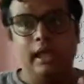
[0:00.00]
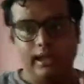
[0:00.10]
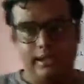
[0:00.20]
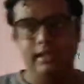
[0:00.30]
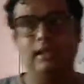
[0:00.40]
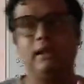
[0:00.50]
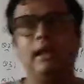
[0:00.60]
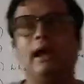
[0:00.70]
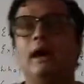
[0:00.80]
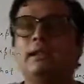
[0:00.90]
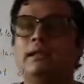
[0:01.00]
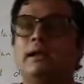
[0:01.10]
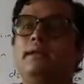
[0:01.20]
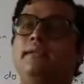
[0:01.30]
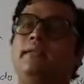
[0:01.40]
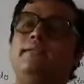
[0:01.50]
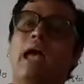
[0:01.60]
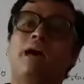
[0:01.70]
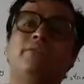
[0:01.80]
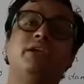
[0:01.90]
Here our country is
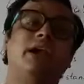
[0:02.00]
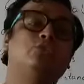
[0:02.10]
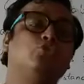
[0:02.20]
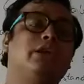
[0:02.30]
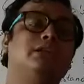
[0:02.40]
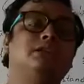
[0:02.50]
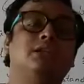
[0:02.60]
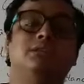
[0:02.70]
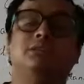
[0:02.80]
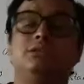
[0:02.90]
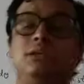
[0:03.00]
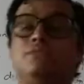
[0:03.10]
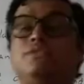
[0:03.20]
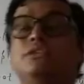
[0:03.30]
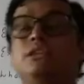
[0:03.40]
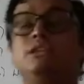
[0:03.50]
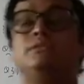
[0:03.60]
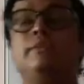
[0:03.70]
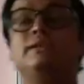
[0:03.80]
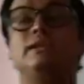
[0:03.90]
having an educational system which is
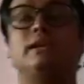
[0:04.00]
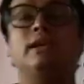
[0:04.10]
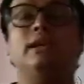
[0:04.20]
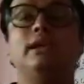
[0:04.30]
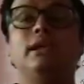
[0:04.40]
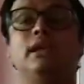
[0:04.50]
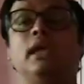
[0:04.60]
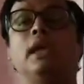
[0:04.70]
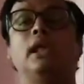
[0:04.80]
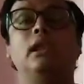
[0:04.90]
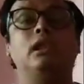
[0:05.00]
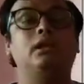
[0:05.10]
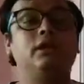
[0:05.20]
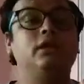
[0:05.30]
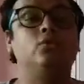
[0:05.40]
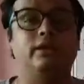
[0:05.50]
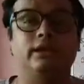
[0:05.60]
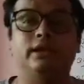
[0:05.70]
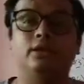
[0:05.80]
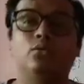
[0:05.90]
basically learning oriented.